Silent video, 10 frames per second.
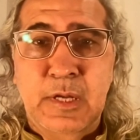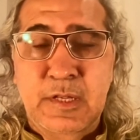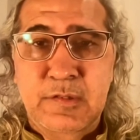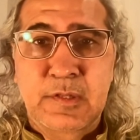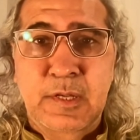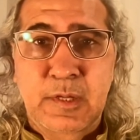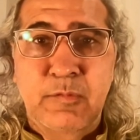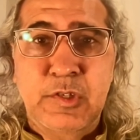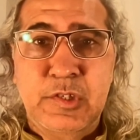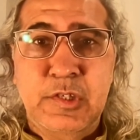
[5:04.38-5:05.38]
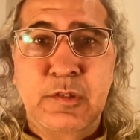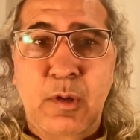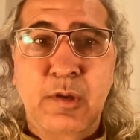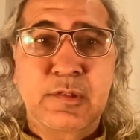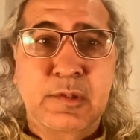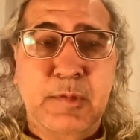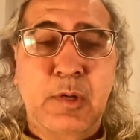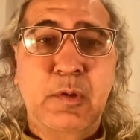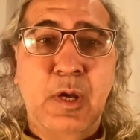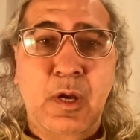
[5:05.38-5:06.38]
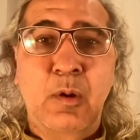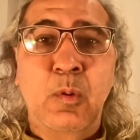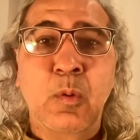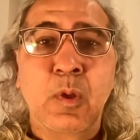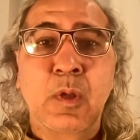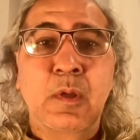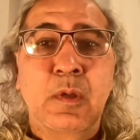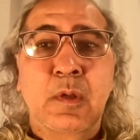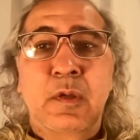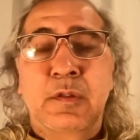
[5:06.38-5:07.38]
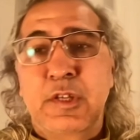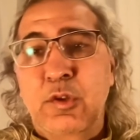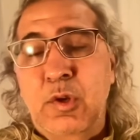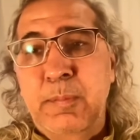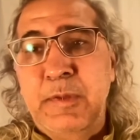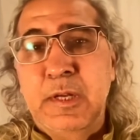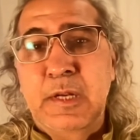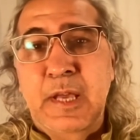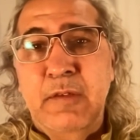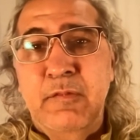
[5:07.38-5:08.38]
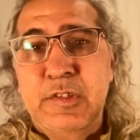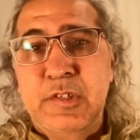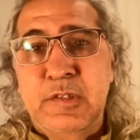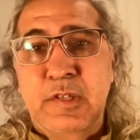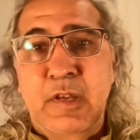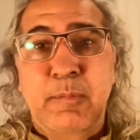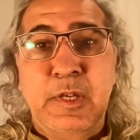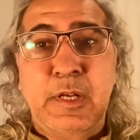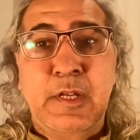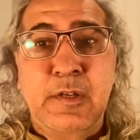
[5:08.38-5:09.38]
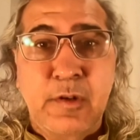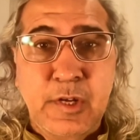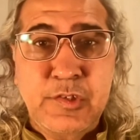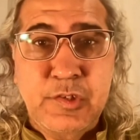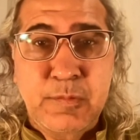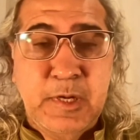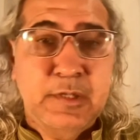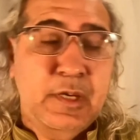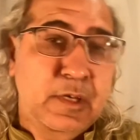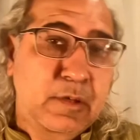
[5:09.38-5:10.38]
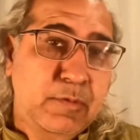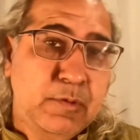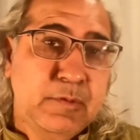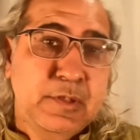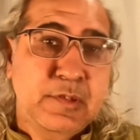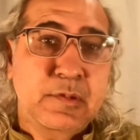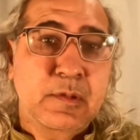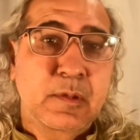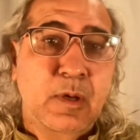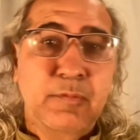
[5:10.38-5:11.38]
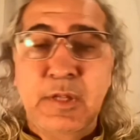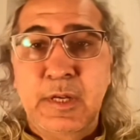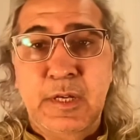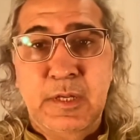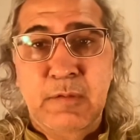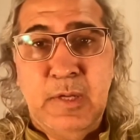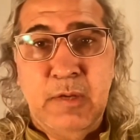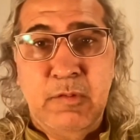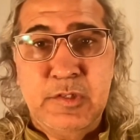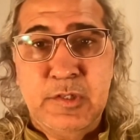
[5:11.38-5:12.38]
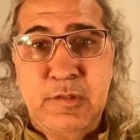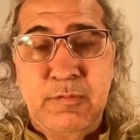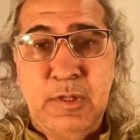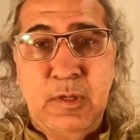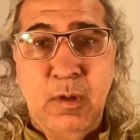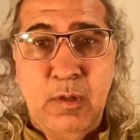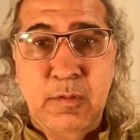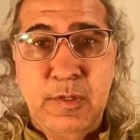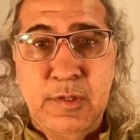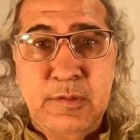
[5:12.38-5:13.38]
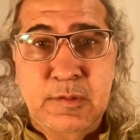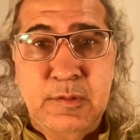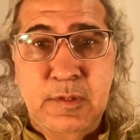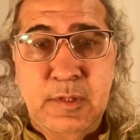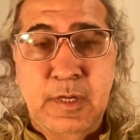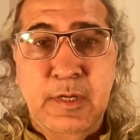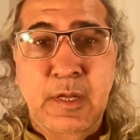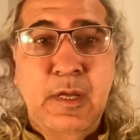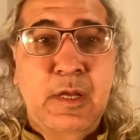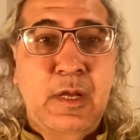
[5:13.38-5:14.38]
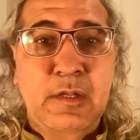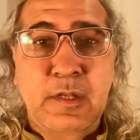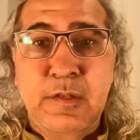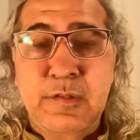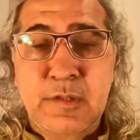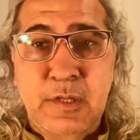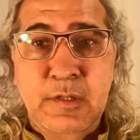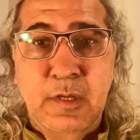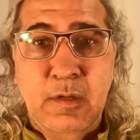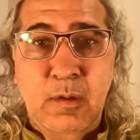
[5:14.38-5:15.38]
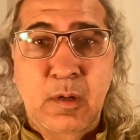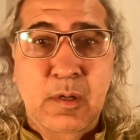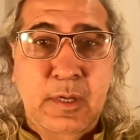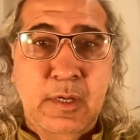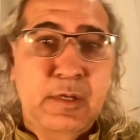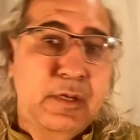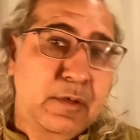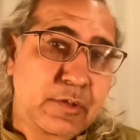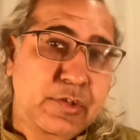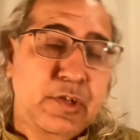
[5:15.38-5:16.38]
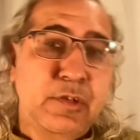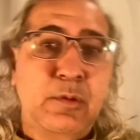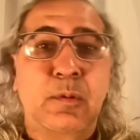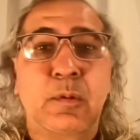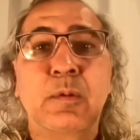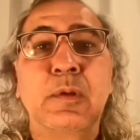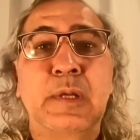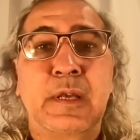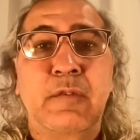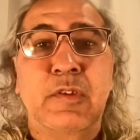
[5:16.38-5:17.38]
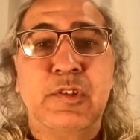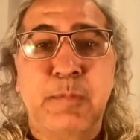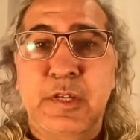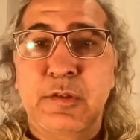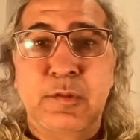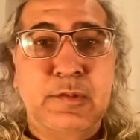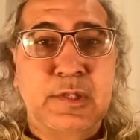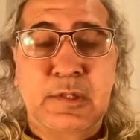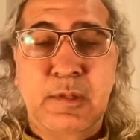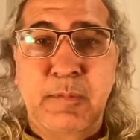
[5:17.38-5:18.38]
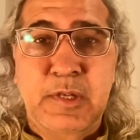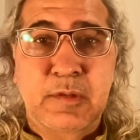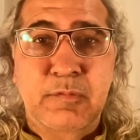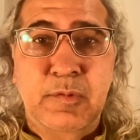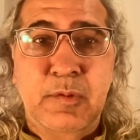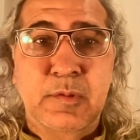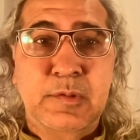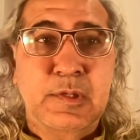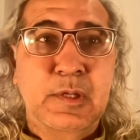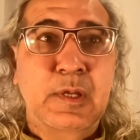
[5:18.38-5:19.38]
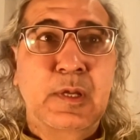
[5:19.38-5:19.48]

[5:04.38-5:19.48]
essay in which he talks about how the European languages have been enriched by the influence of the native languages of the colonies, right? And there is nothing wrong in enriching your own language by using the metaphors